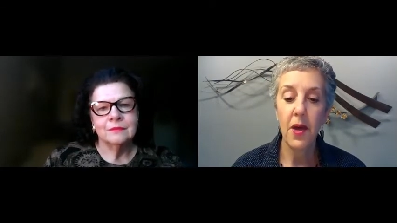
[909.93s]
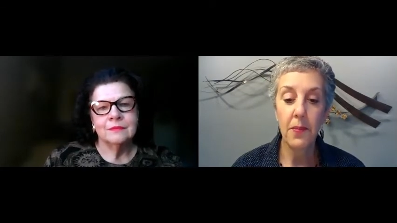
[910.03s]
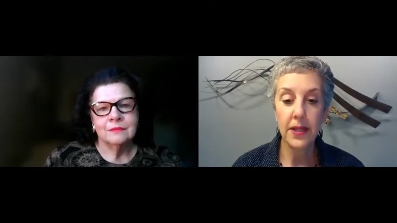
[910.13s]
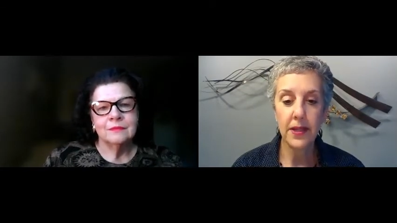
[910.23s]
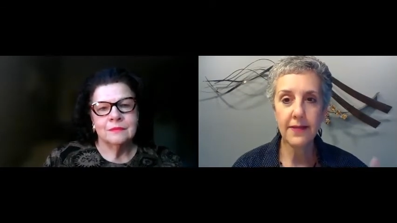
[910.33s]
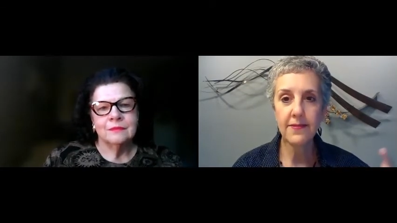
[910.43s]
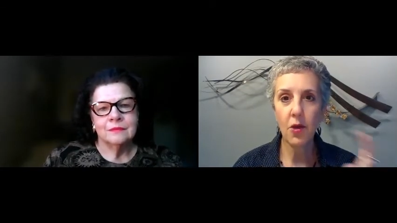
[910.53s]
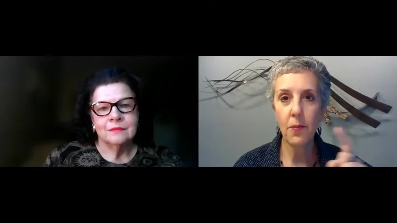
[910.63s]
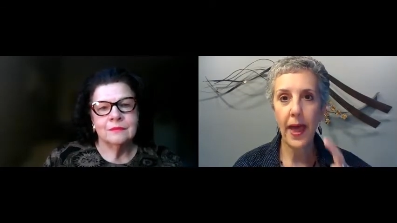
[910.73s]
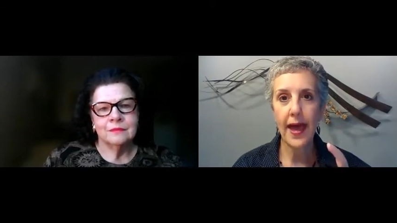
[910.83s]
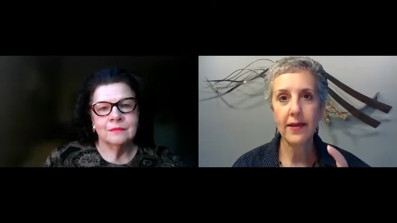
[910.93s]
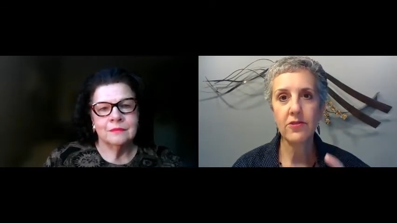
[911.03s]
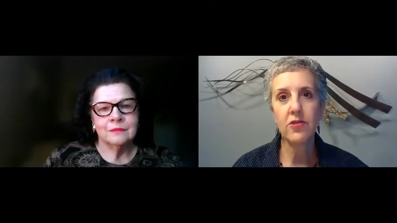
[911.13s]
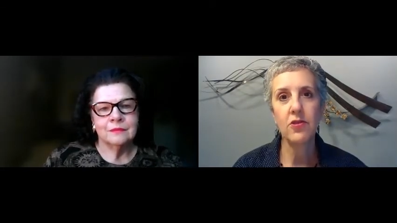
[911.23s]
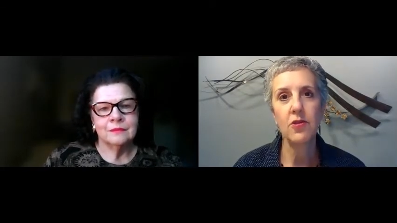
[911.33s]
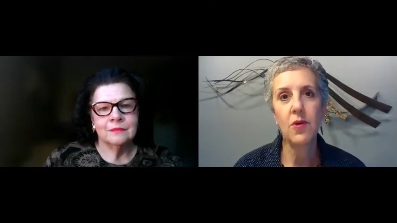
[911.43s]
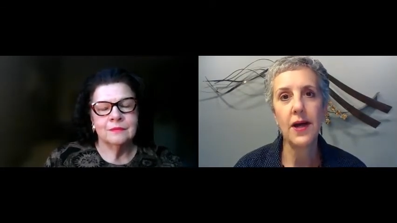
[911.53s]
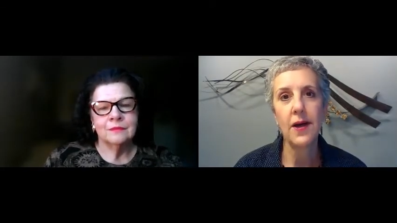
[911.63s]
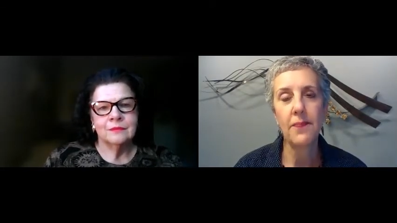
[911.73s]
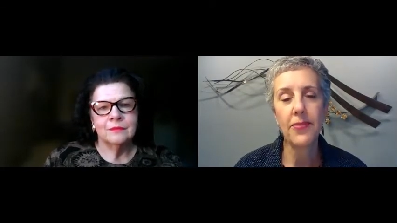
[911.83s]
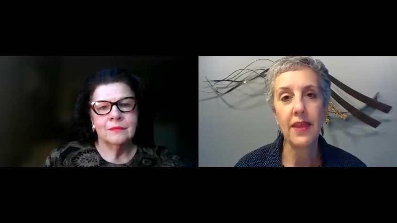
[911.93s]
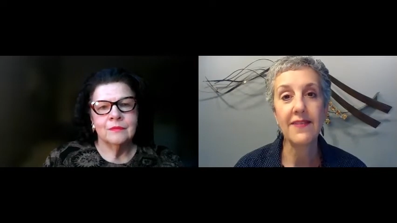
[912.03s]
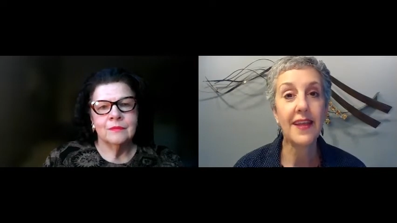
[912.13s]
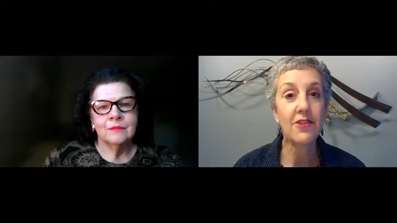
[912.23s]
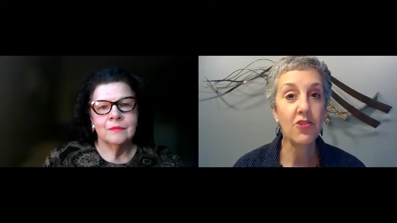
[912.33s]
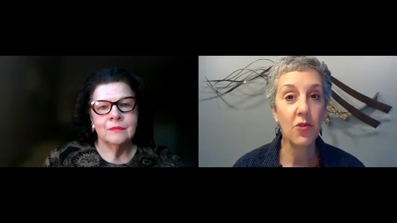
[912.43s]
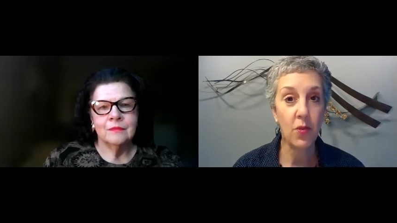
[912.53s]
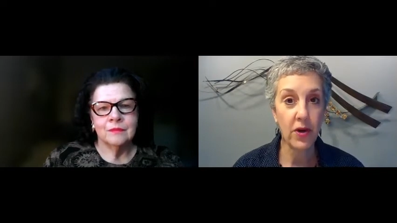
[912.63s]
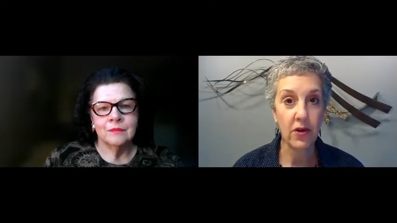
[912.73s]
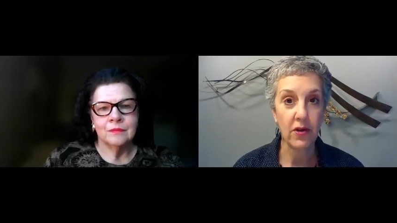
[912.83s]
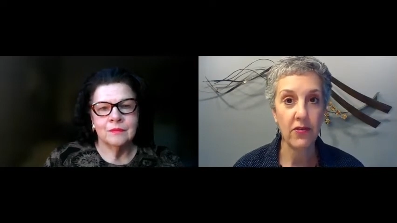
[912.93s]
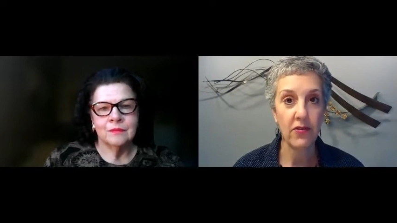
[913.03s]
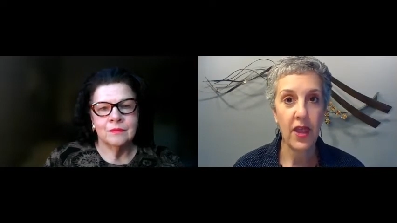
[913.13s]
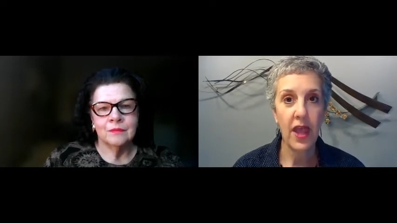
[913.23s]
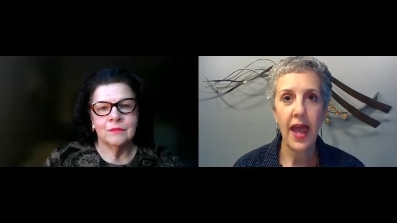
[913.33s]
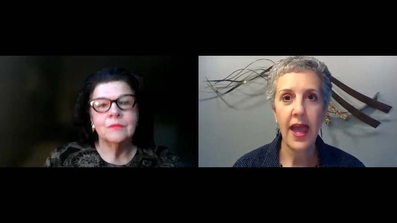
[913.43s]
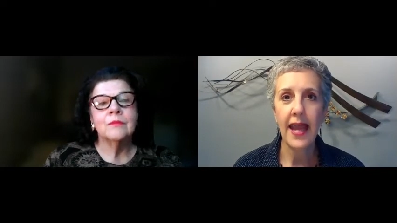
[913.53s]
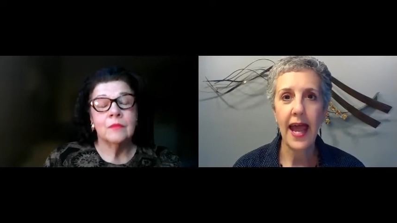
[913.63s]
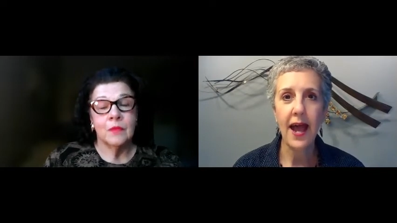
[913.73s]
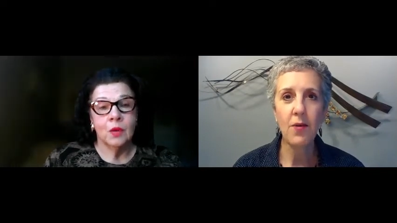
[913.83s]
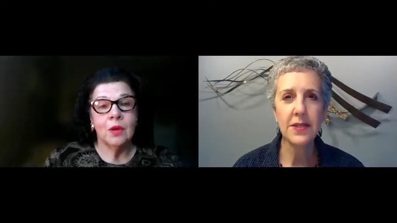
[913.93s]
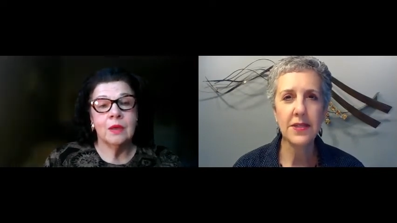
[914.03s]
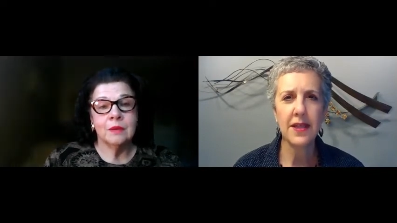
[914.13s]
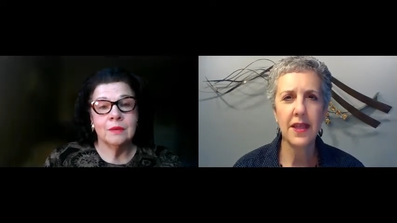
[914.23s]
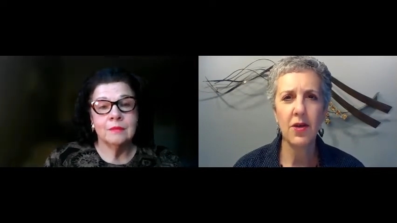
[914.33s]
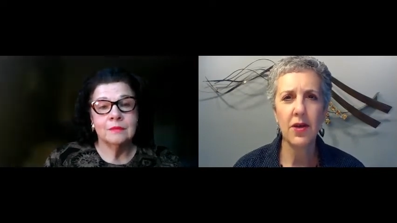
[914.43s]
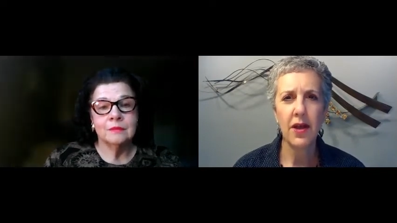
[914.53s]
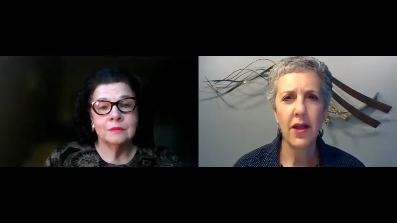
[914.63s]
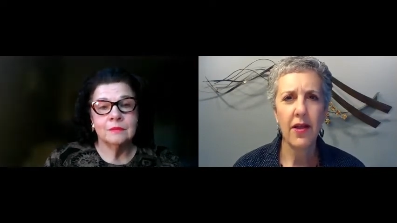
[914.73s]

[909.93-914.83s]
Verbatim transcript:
Speaker 1: But let's go back to um, essential workers and how is it that